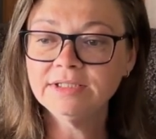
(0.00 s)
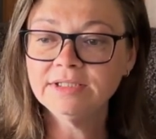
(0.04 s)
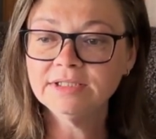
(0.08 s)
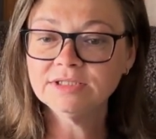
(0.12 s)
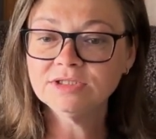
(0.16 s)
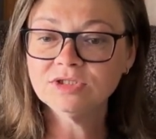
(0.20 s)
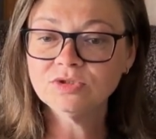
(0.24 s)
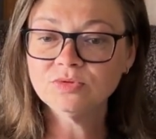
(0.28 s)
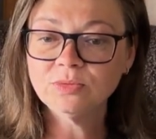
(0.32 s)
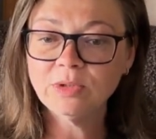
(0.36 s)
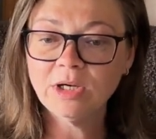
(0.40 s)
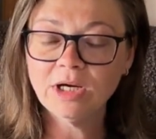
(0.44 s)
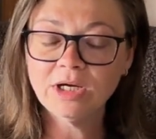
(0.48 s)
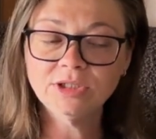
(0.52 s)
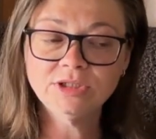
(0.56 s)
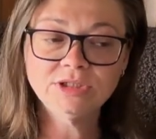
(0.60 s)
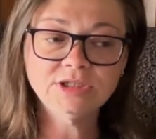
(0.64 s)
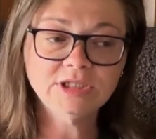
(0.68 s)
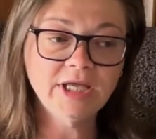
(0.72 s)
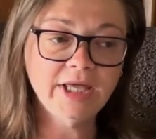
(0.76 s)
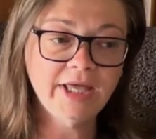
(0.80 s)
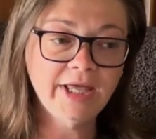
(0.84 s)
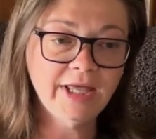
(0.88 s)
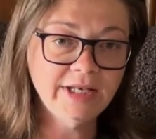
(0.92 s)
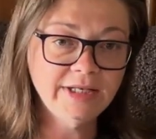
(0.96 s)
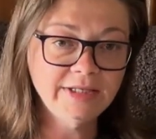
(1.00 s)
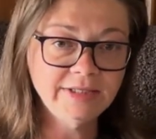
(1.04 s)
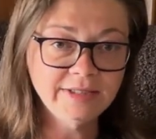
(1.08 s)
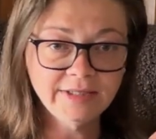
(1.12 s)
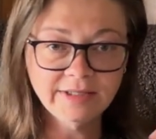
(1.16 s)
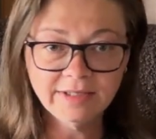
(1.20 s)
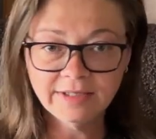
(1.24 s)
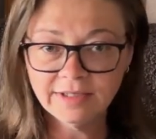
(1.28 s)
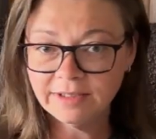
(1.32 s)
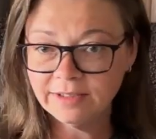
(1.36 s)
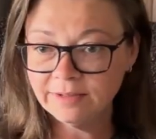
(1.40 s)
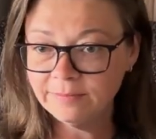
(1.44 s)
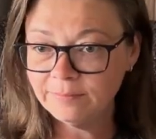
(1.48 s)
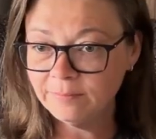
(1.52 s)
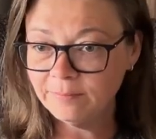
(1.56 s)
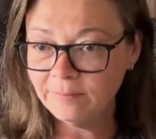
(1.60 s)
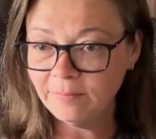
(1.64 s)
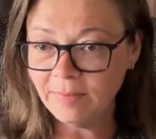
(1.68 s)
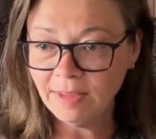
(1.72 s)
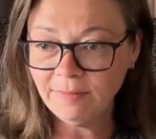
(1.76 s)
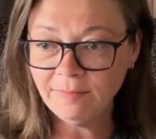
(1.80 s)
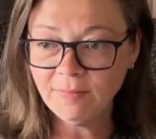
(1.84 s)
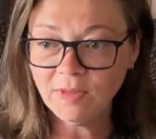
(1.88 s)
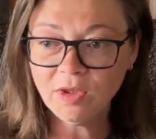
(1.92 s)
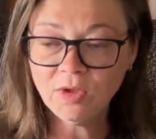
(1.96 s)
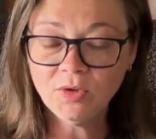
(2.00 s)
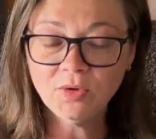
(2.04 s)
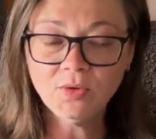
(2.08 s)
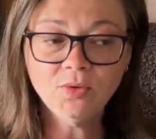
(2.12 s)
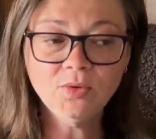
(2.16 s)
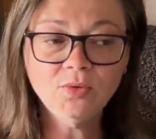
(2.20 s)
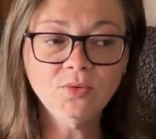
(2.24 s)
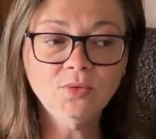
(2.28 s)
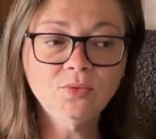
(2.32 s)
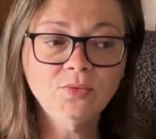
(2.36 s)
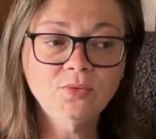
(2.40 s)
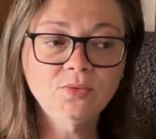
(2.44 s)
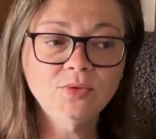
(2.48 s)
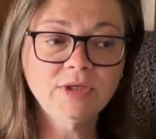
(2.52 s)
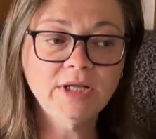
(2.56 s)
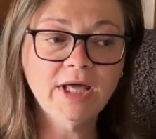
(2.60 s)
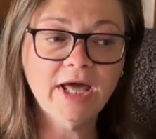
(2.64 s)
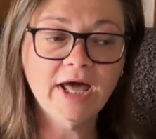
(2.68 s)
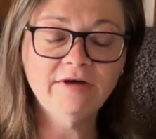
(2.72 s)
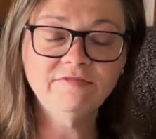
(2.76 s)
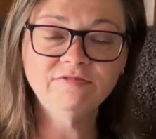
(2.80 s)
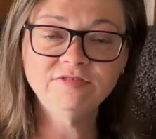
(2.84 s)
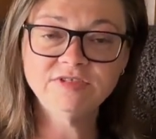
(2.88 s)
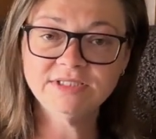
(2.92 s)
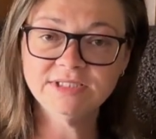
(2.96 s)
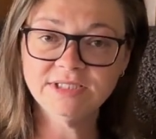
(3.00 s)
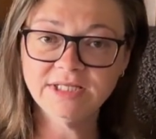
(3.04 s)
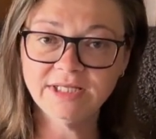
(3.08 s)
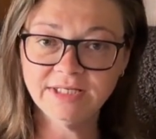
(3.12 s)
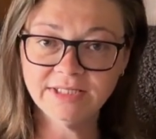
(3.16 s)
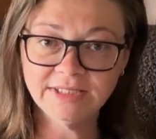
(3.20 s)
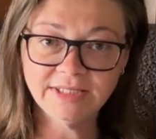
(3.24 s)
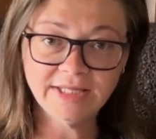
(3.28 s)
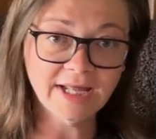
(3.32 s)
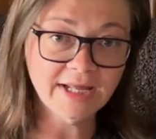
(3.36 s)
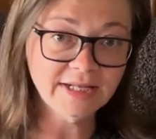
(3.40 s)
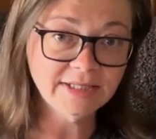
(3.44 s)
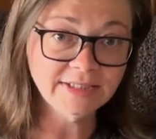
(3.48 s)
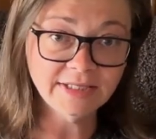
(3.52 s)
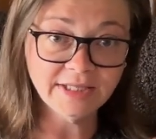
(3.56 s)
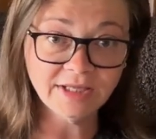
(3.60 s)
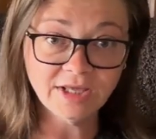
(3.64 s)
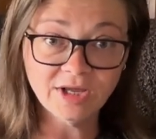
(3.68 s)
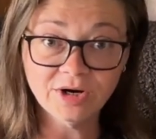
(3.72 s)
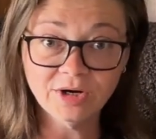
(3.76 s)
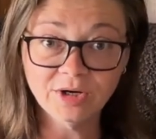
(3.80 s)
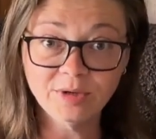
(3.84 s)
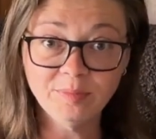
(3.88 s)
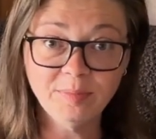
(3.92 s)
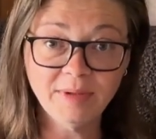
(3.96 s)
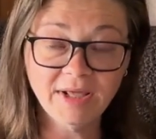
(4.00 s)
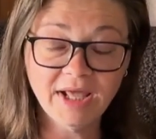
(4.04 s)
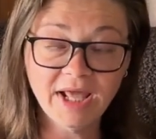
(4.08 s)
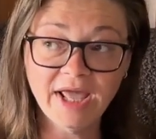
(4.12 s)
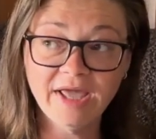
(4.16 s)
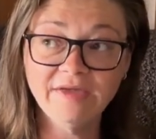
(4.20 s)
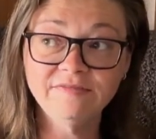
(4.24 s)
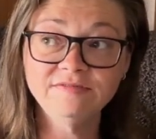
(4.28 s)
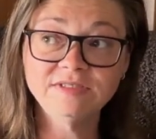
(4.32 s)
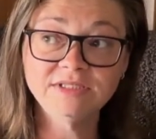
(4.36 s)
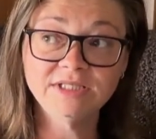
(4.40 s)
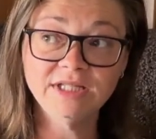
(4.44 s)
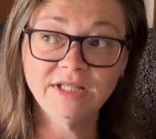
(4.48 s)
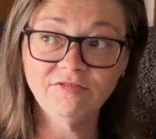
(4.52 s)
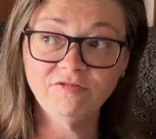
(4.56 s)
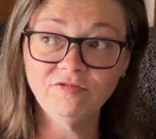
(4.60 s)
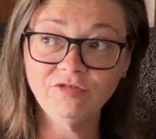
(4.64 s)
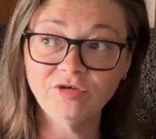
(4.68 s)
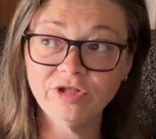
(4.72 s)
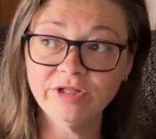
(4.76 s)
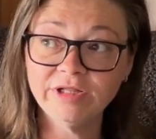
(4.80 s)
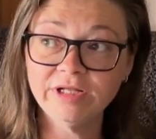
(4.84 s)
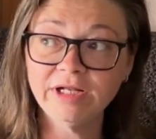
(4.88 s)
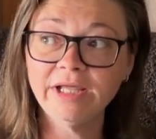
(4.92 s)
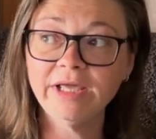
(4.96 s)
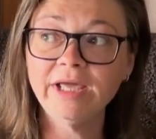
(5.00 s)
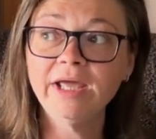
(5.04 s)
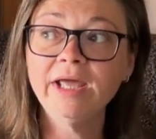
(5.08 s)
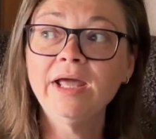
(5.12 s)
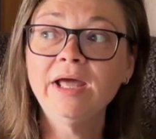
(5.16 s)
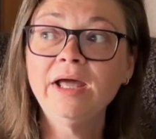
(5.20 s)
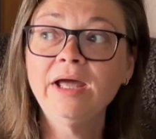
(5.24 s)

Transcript: swatch, and maybe you would have seen that the yarn behaves differently.